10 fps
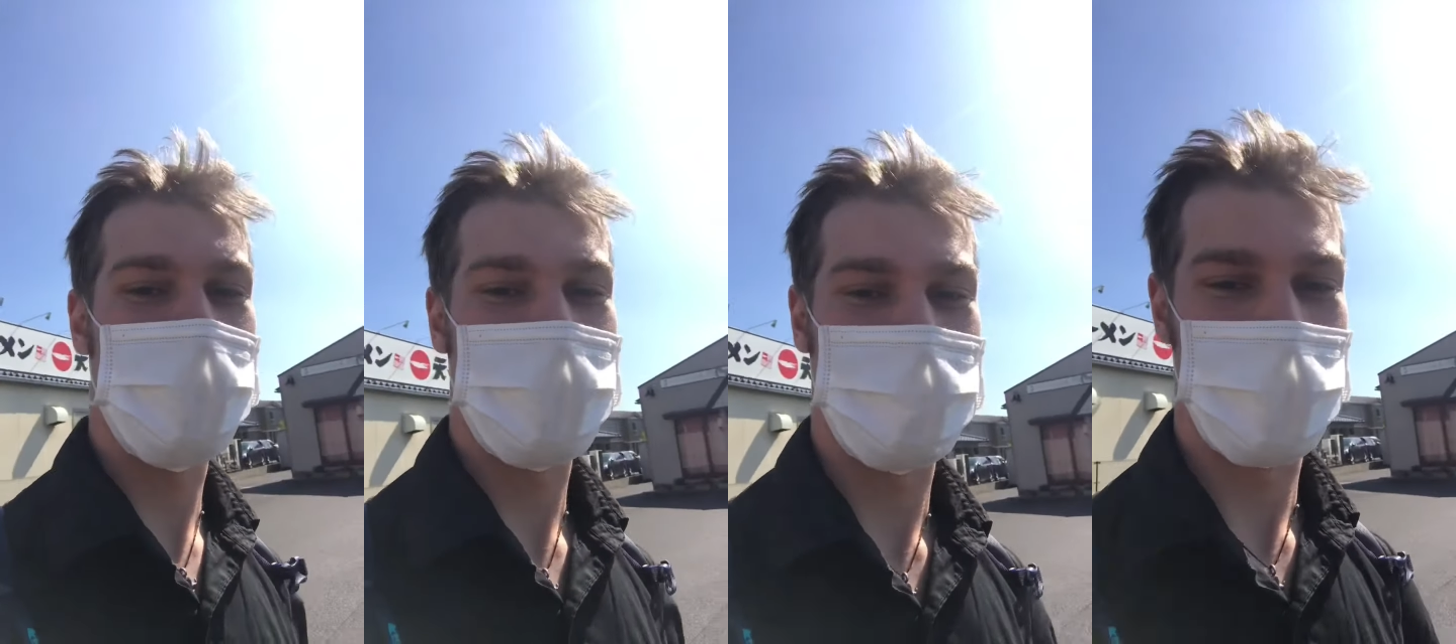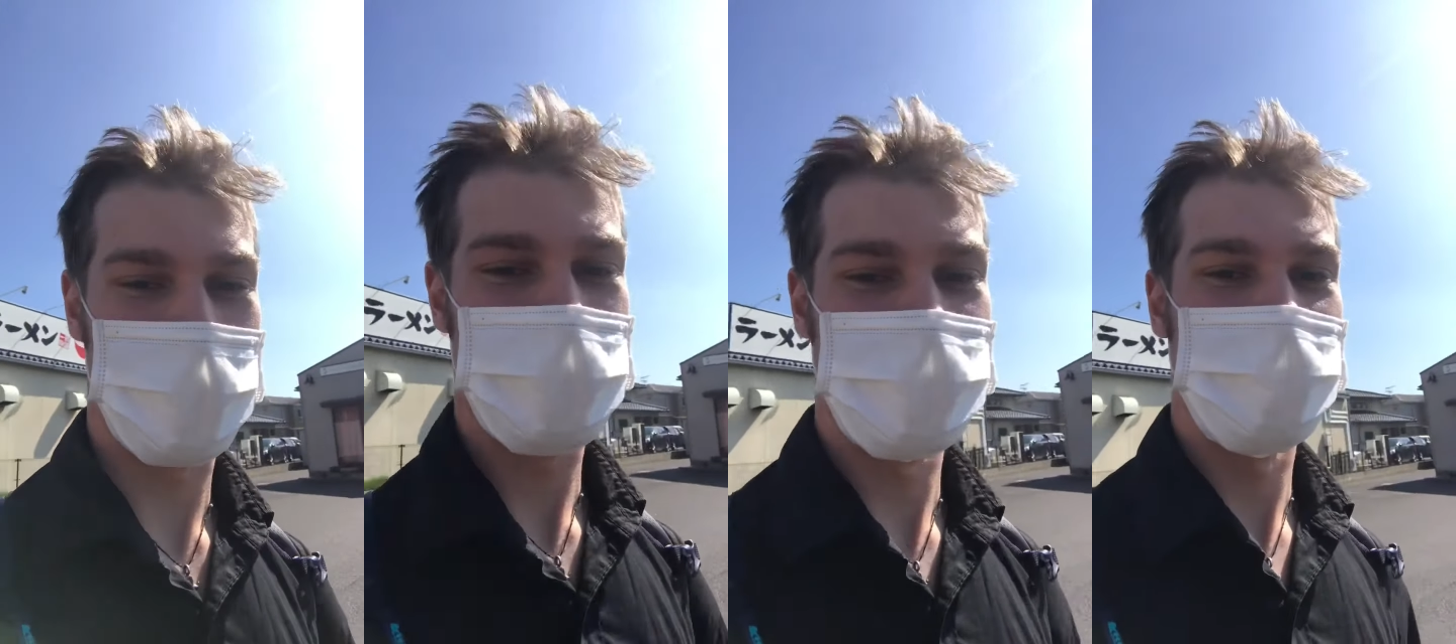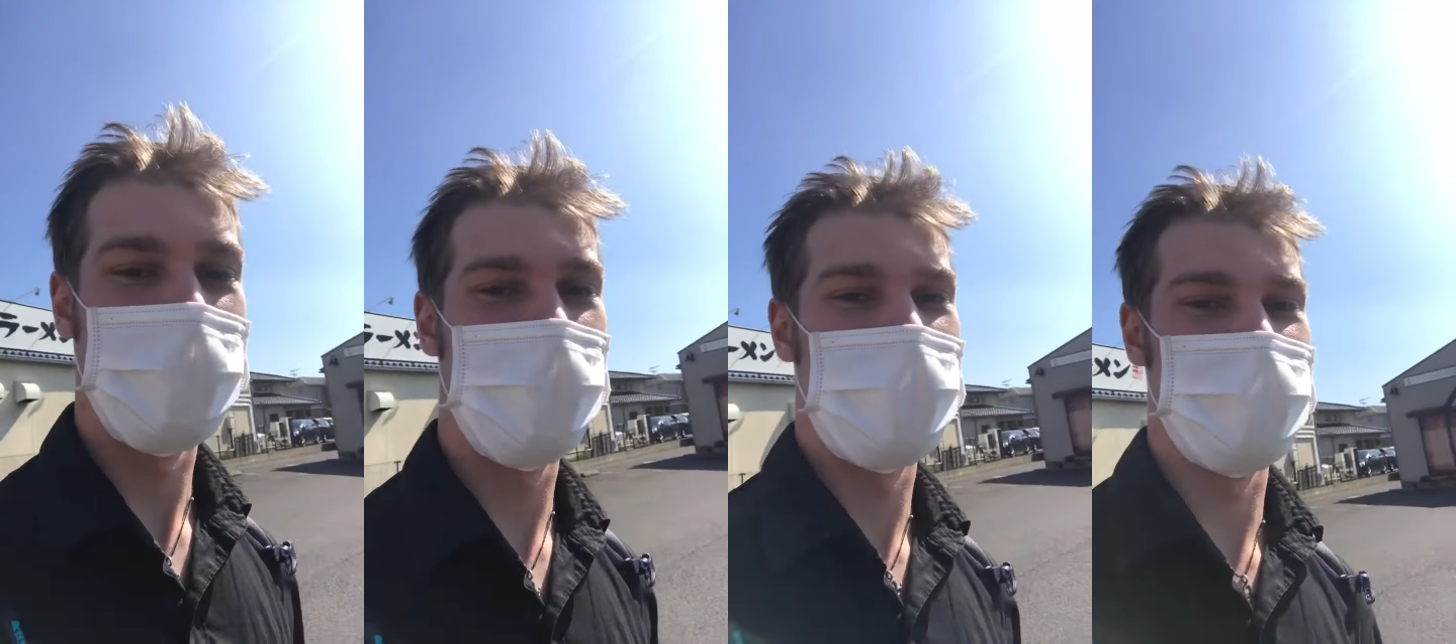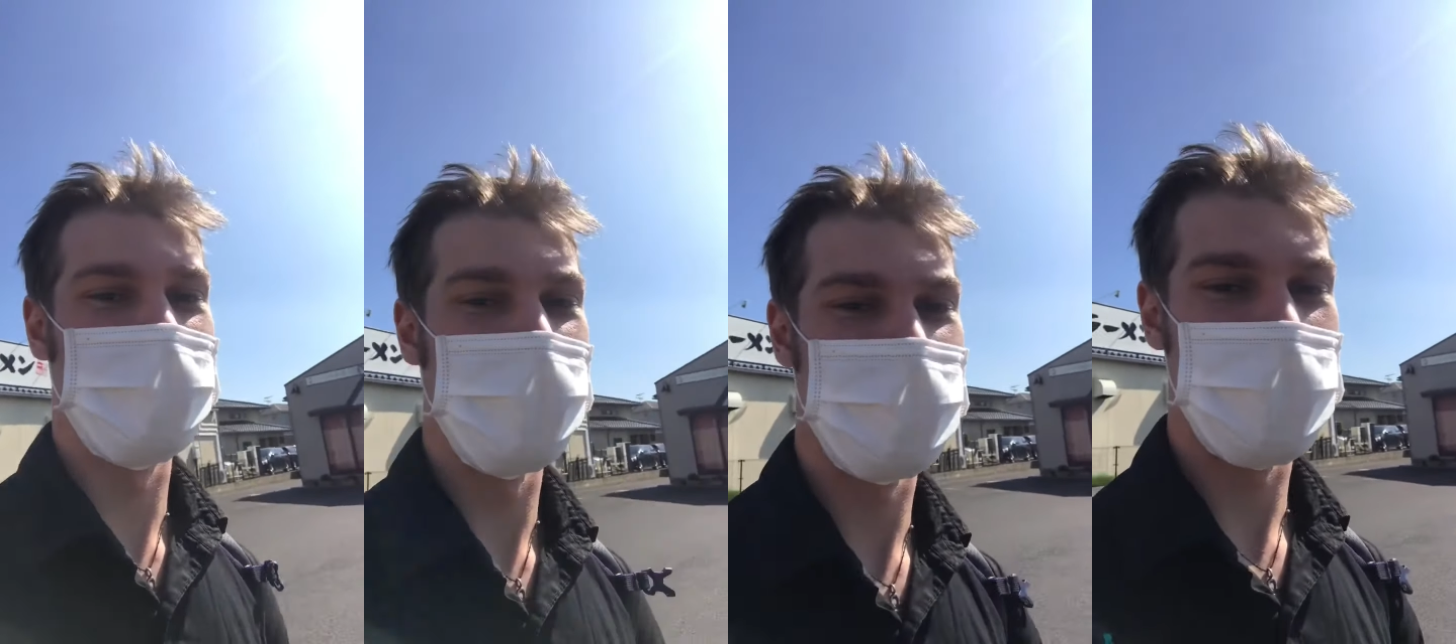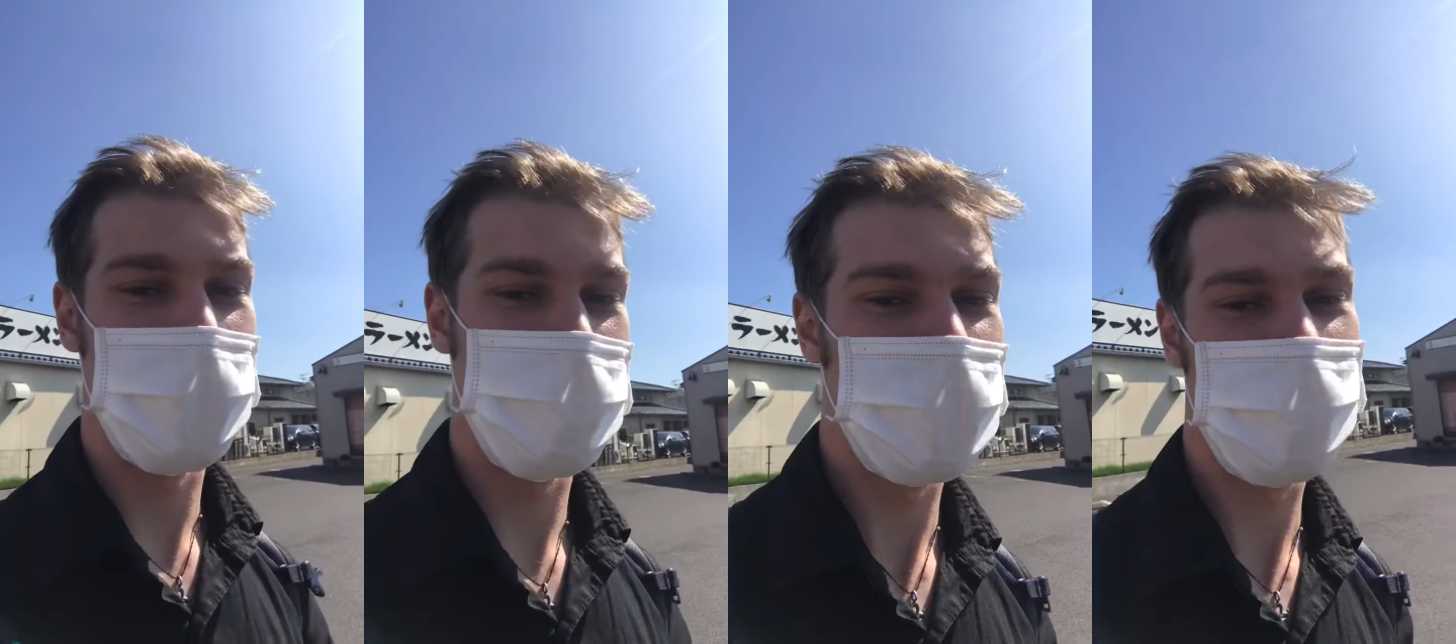that works. I, I don't know if I'm
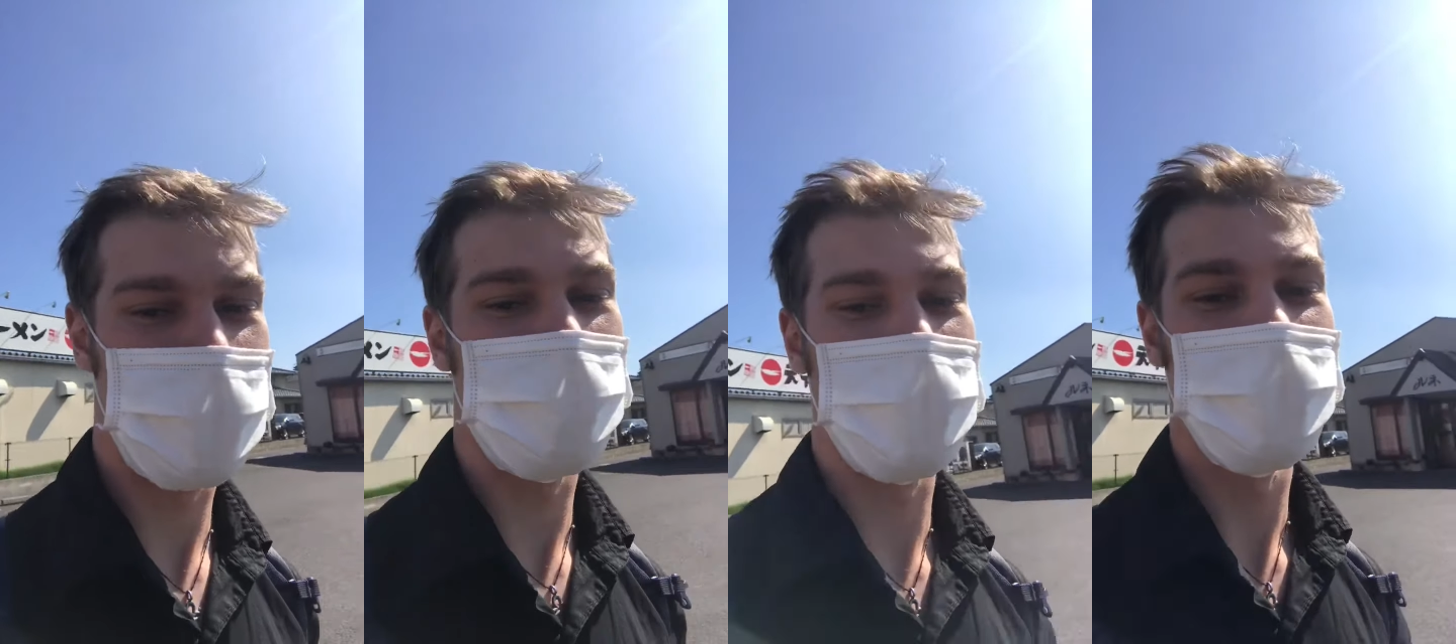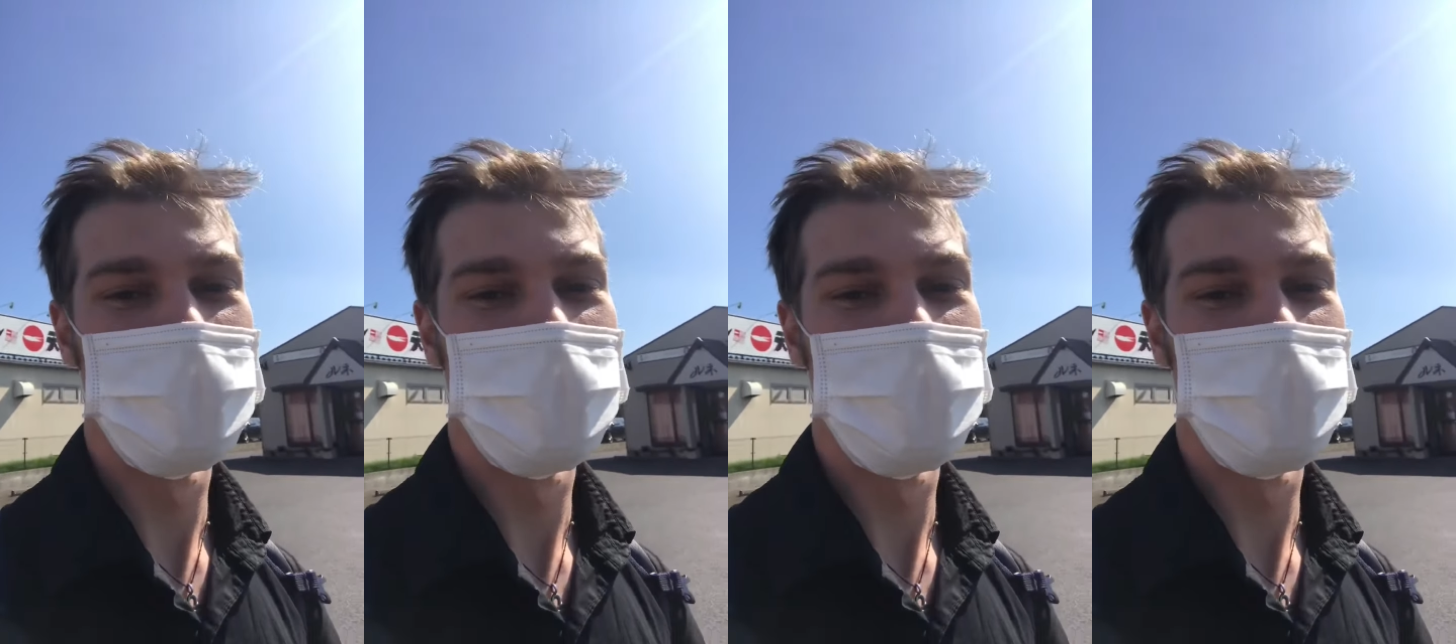going to be able to find one.